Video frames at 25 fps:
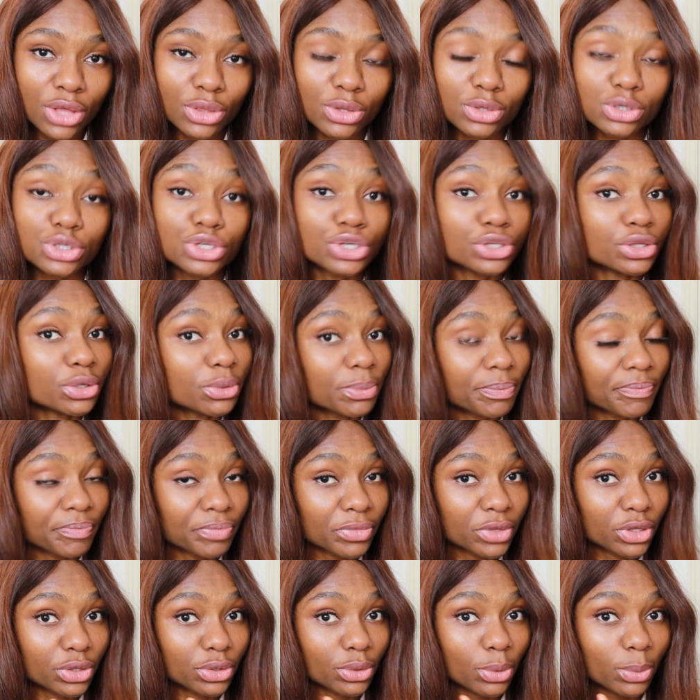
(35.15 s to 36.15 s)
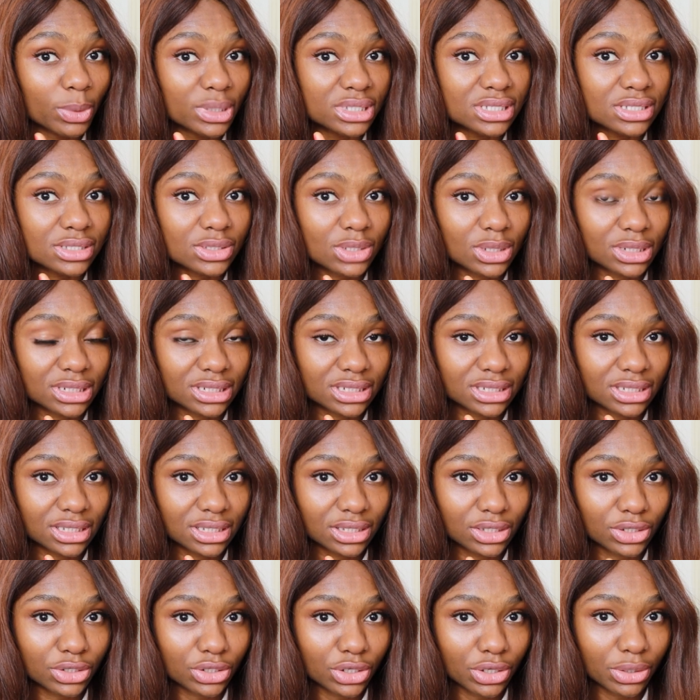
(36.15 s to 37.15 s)
You know, you know, with studying
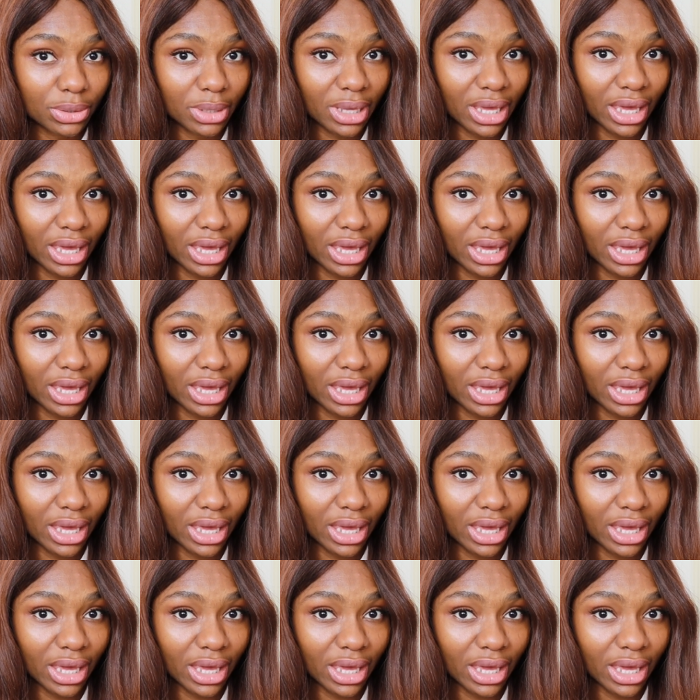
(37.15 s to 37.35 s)
in the U